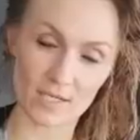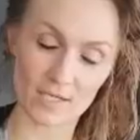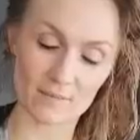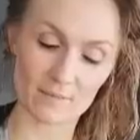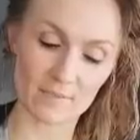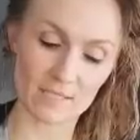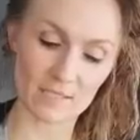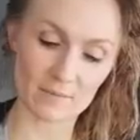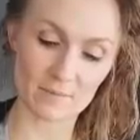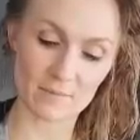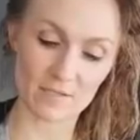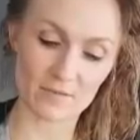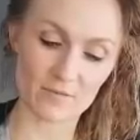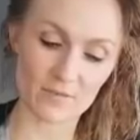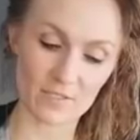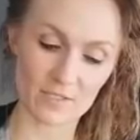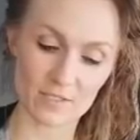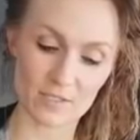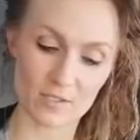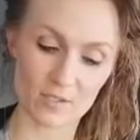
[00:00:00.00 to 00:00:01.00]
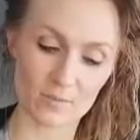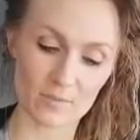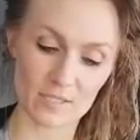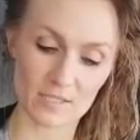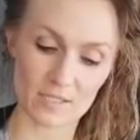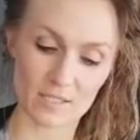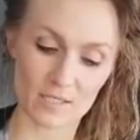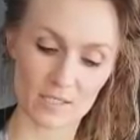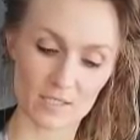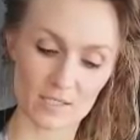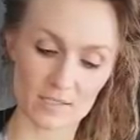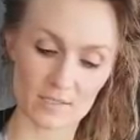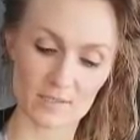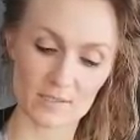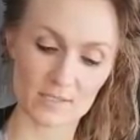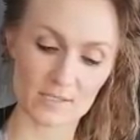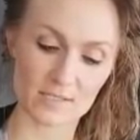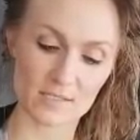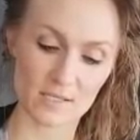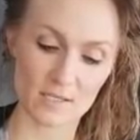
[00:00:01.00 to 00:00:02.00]
I made my video
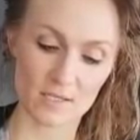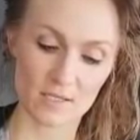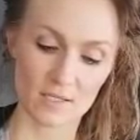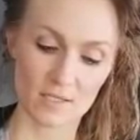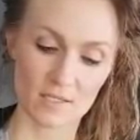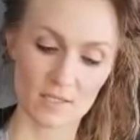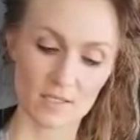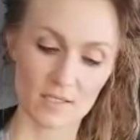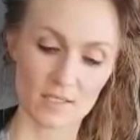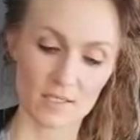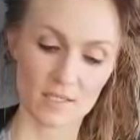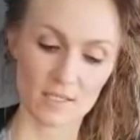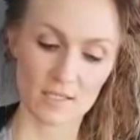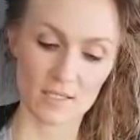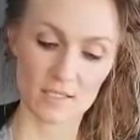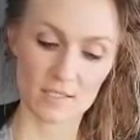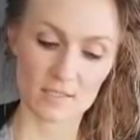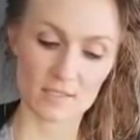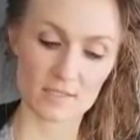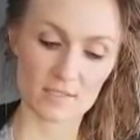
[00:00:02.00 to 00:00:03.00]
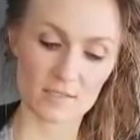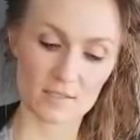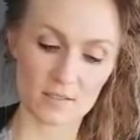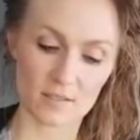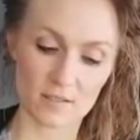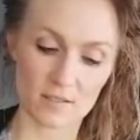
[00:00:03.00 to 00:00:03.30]
because it,